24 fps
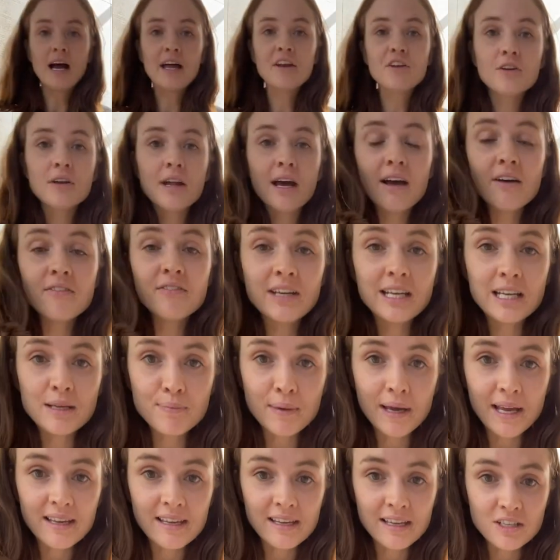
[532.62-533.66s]
don't have any
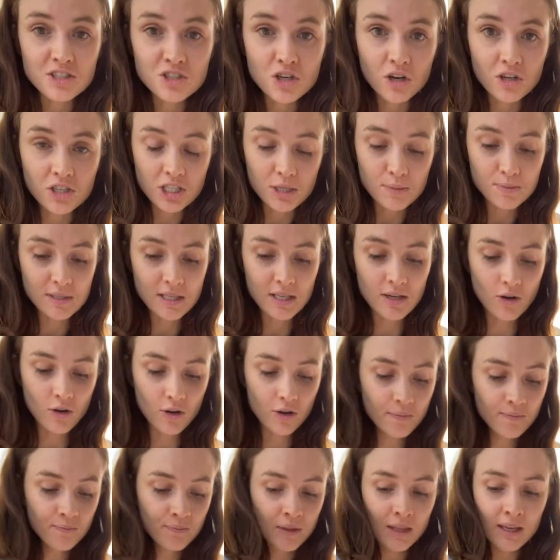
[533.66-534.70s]
baking choc chips at
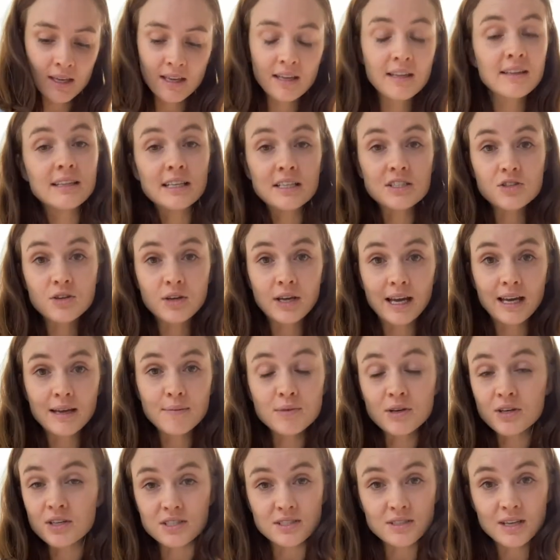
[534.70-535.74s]
home. That's okay,
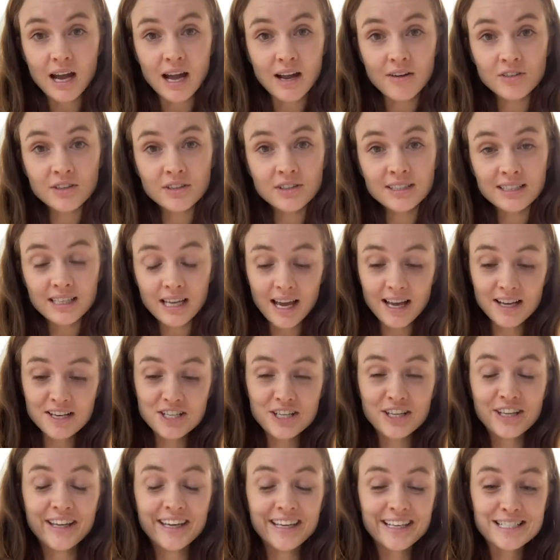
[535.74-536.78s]
because I really,
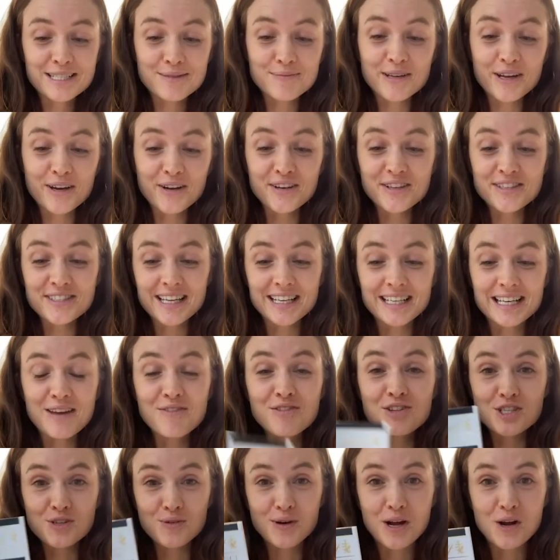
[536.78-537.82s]
actually, to be honest, I never
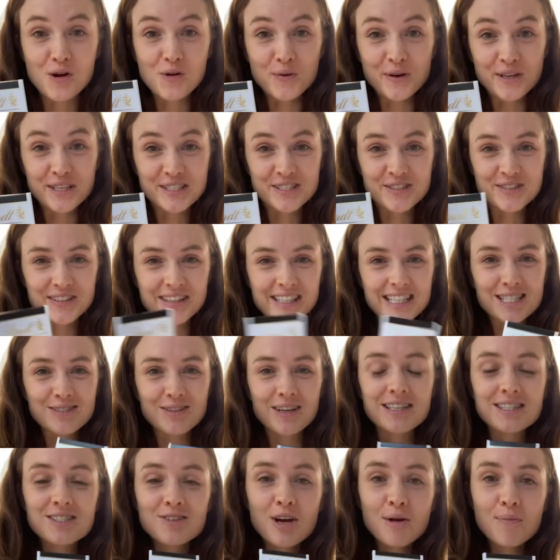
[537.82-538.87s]
do. I always do it this
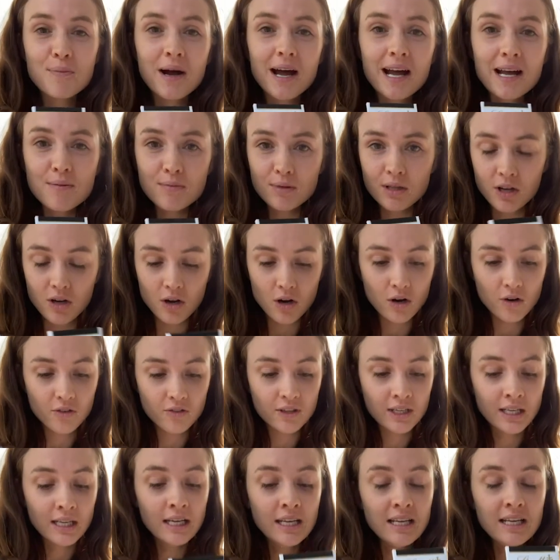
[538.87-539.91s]
way. So I buy a block of
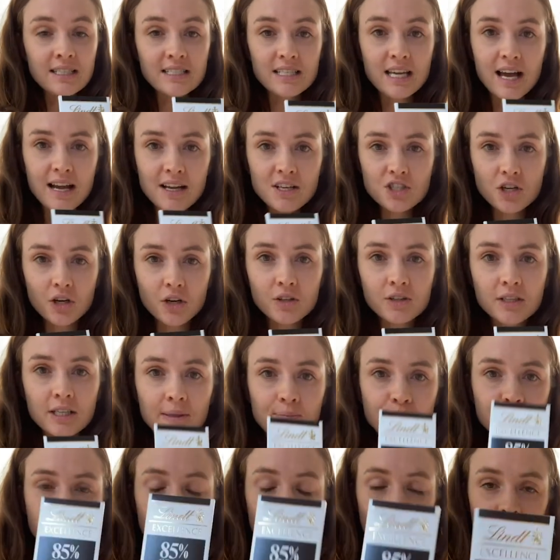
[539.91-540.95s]
dark
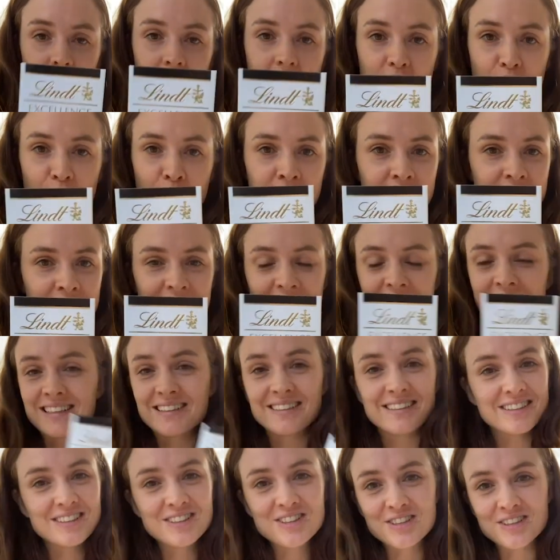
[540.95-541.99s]
chocolate. This one's Lindt.
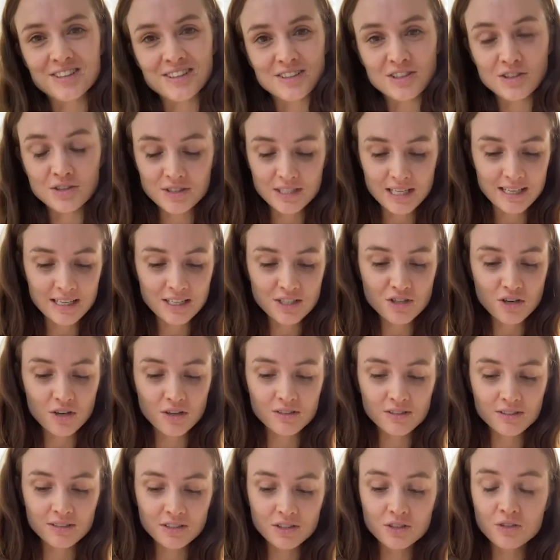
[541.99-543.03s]
You can use any
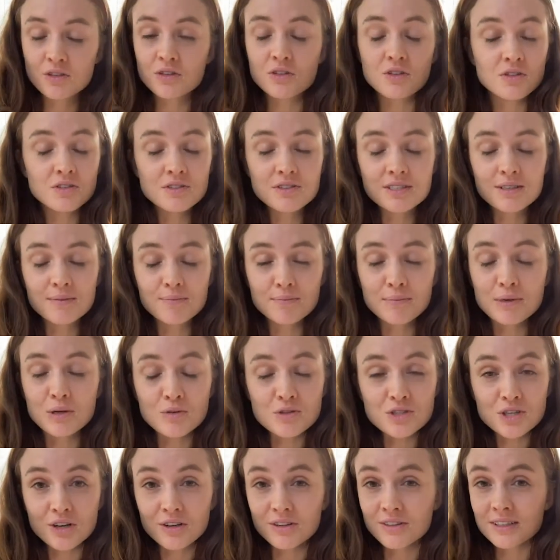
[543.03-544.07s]
chocolate. You could use milk
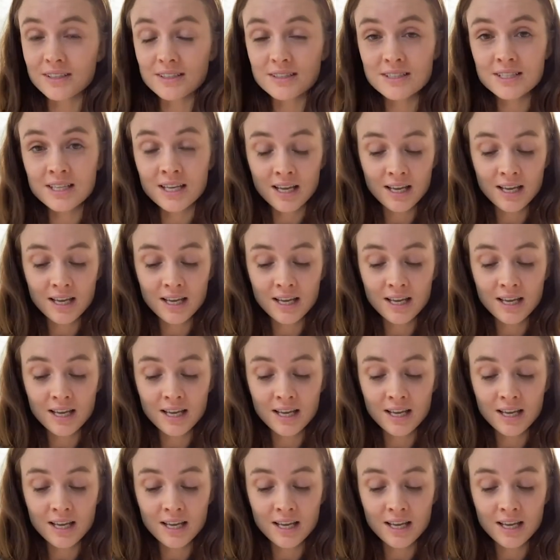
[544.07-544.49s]
chocolate.